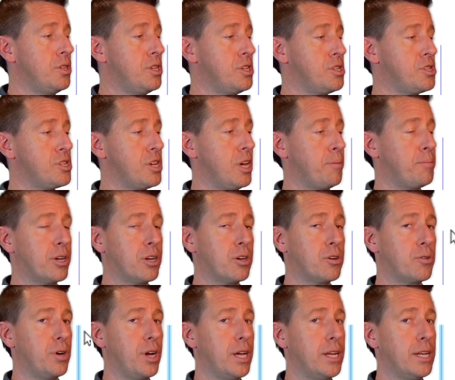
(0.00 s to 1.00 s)
shape and
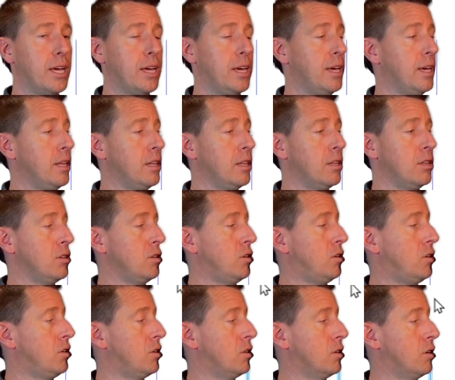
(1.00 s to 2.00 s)
create a
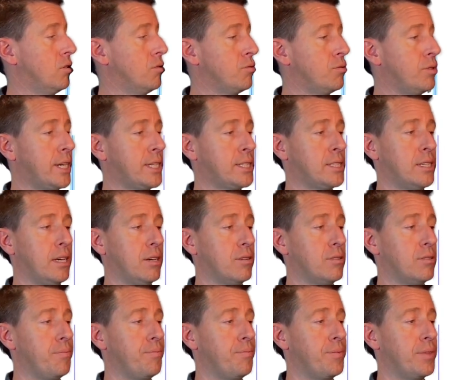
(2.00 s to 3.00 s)
long
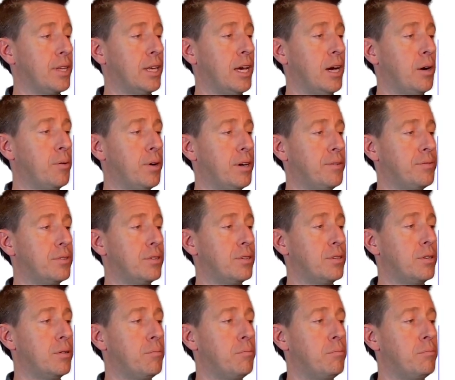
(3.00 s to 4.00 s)
rectangle. However,
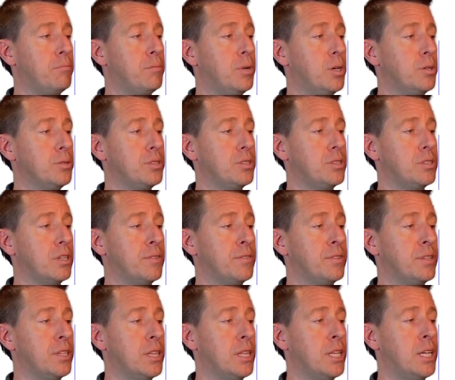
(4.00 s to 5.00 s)
most of
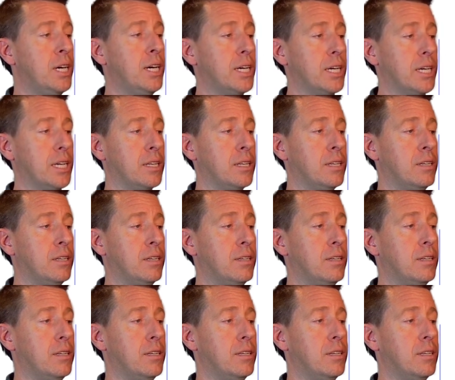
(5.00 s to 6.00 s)
the line
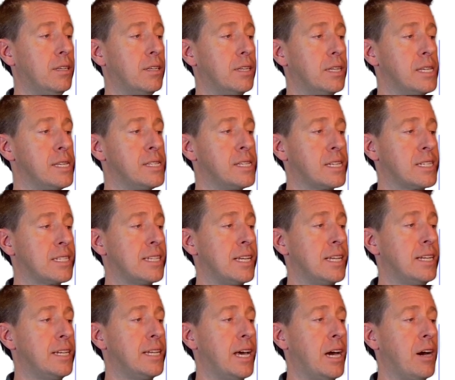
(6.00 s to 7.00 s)
is
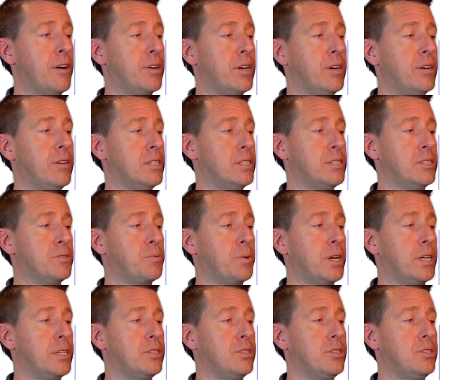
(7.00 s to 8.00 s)
extended out here, and this is what
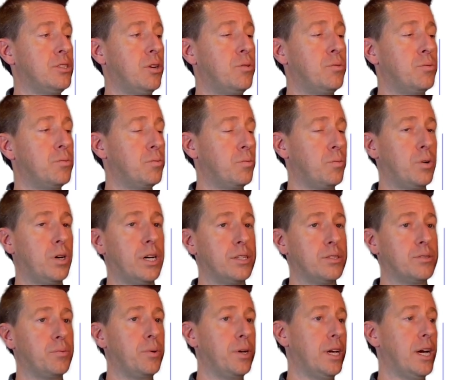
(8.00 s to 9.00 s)
I don't
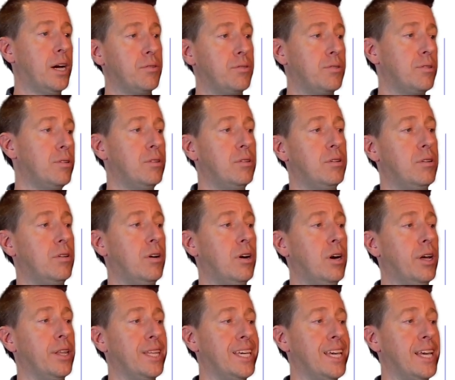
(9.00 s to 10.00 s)
want, way out
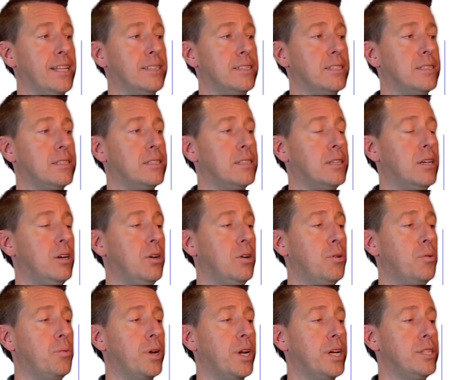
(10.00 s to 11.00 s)
on the ends.
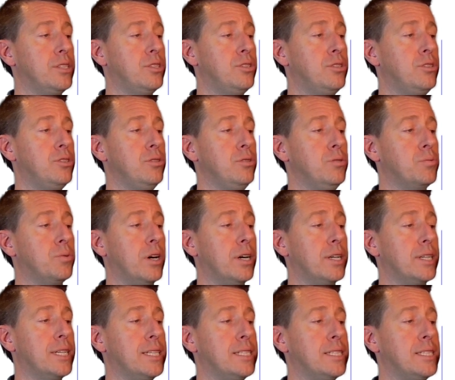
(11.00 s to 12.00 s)
What I do want
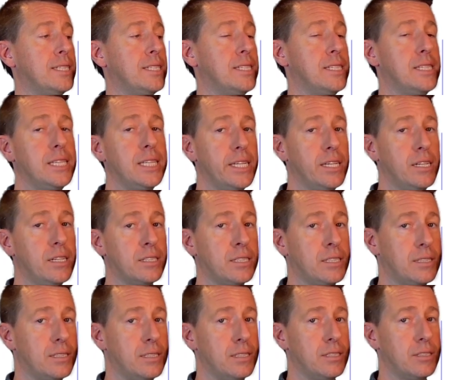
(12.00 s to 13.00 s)
is these little
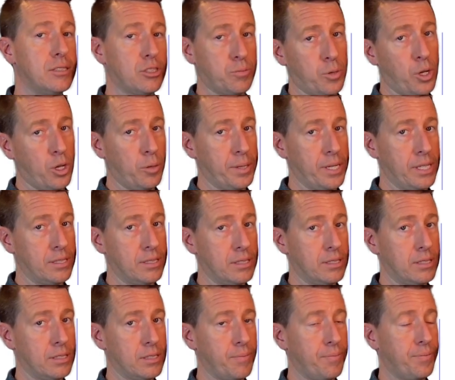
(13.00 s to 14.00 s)
small
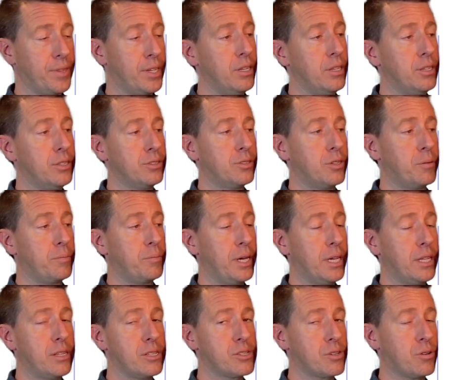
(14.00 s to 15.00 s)
pieces. So to make
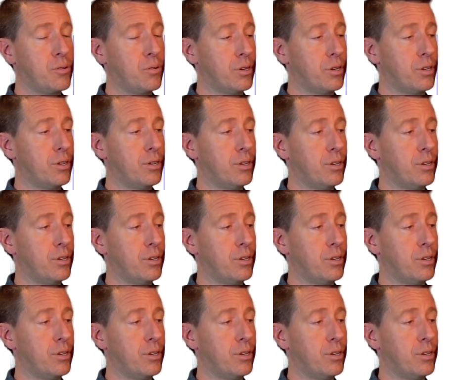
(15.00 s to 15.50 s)
this corner,